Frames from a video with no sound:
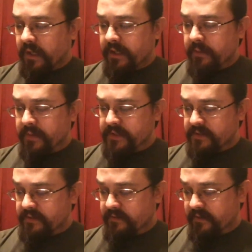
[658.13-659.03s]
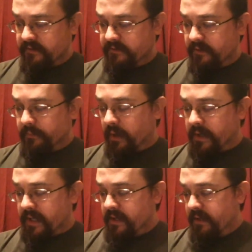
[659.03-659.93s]
He mentions this to the
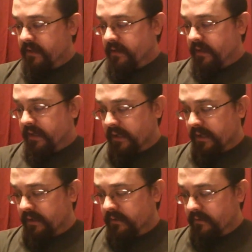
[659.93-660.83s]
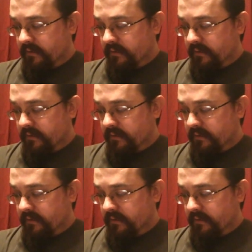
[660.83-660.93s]
party, and